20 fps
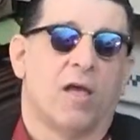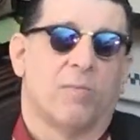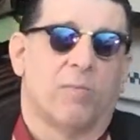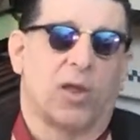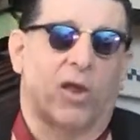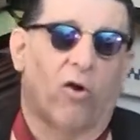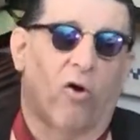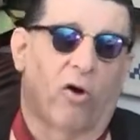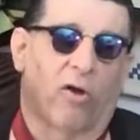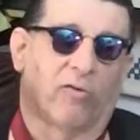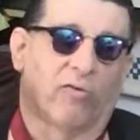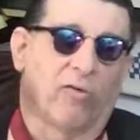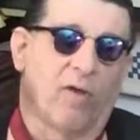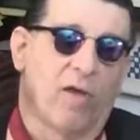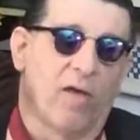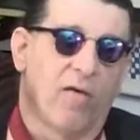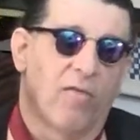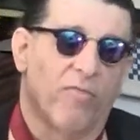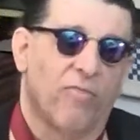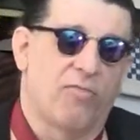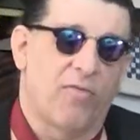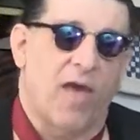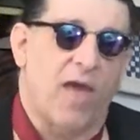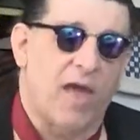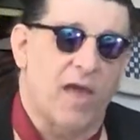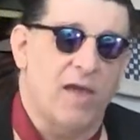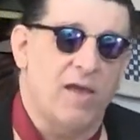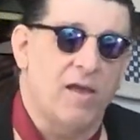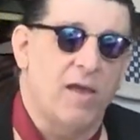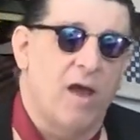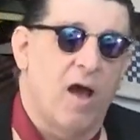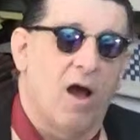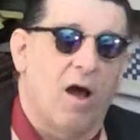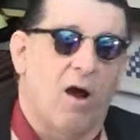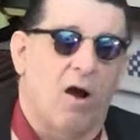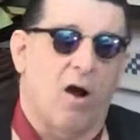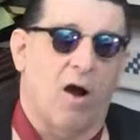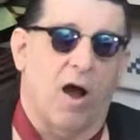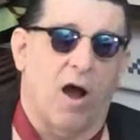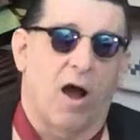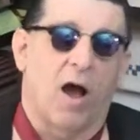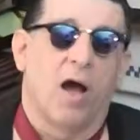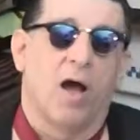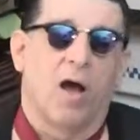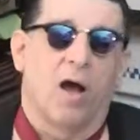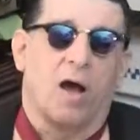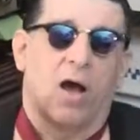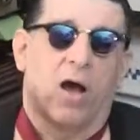because they are